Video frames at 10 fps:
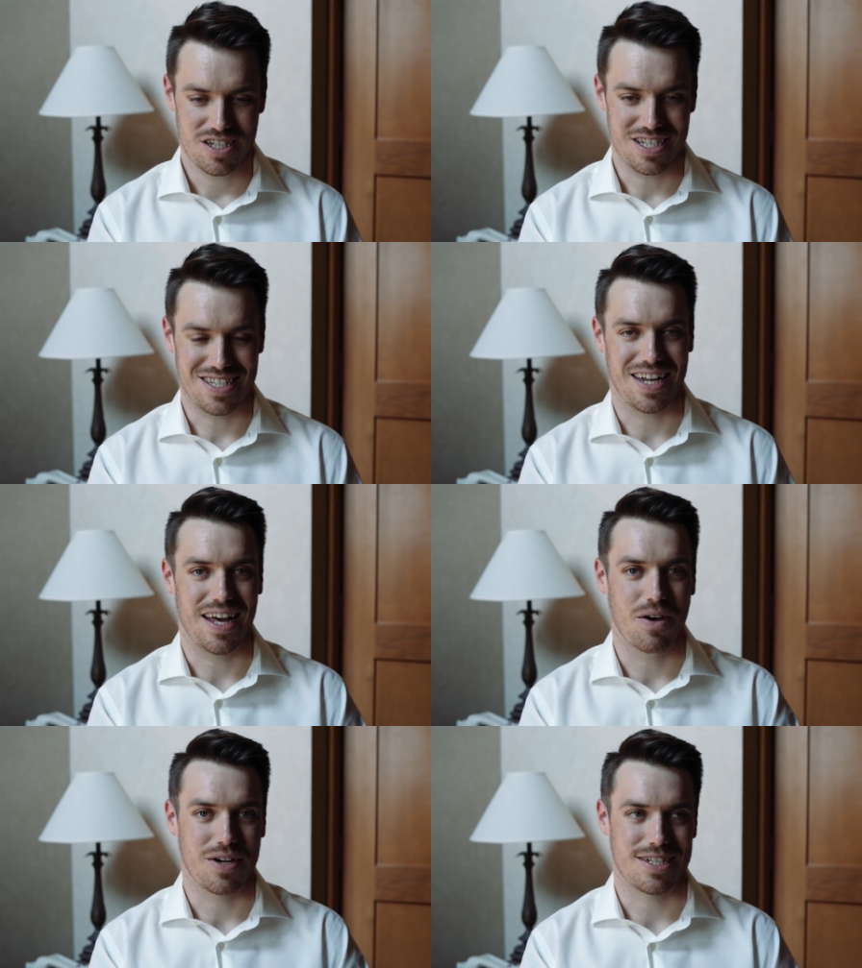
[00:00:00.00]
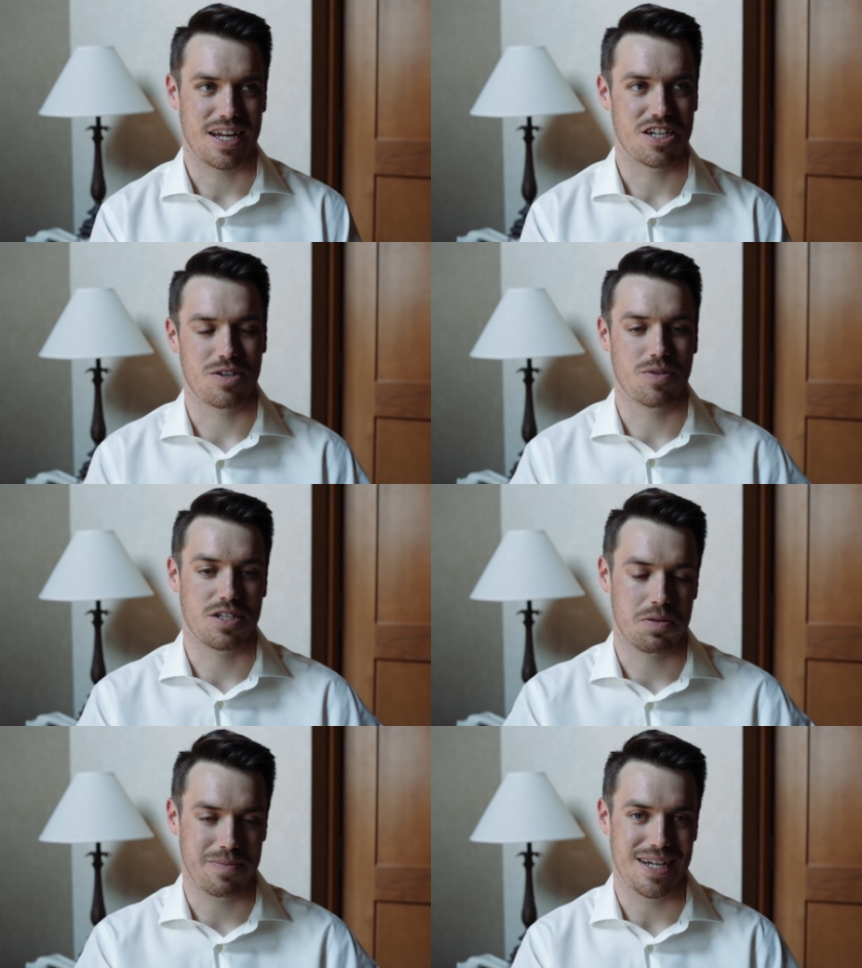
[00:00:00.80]
She said how excited she
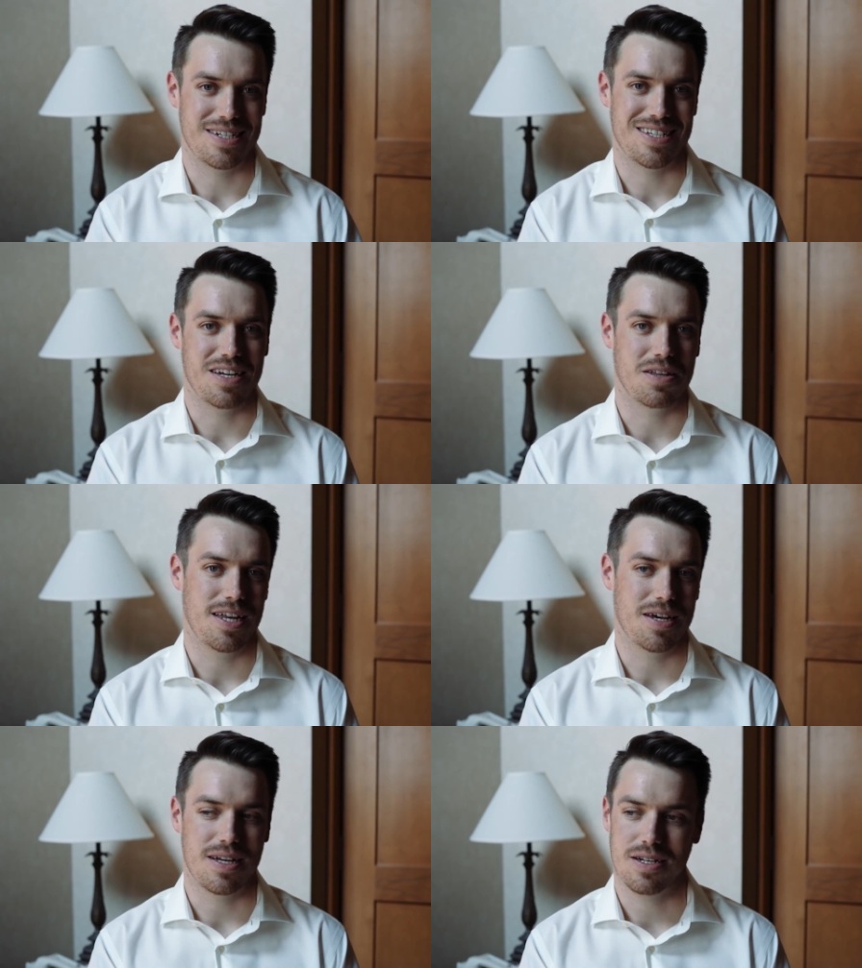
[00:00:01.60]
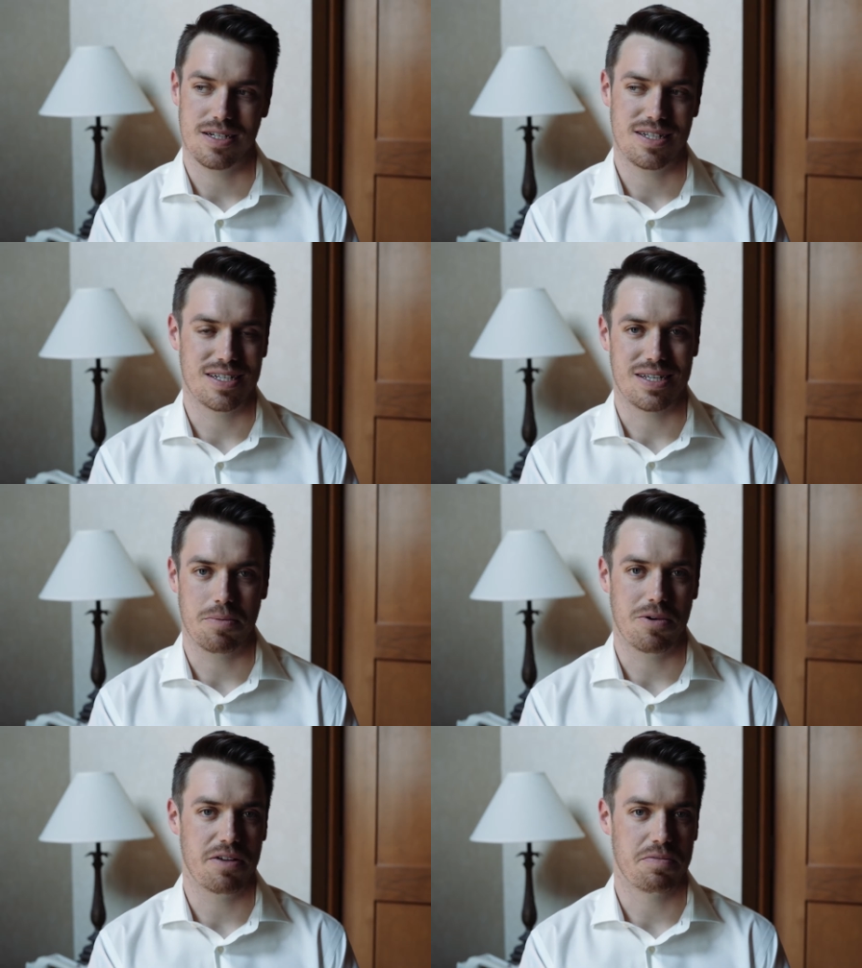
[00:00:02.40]
was for me to see Alena, and it's the
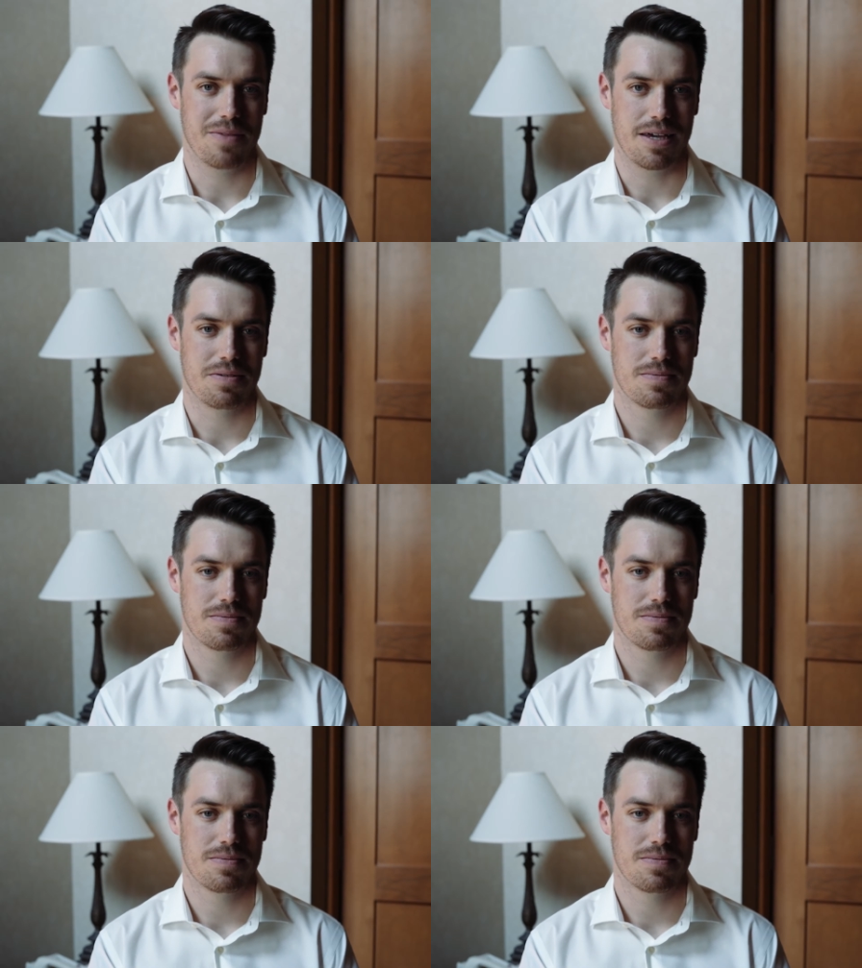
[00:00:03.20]
same way for me.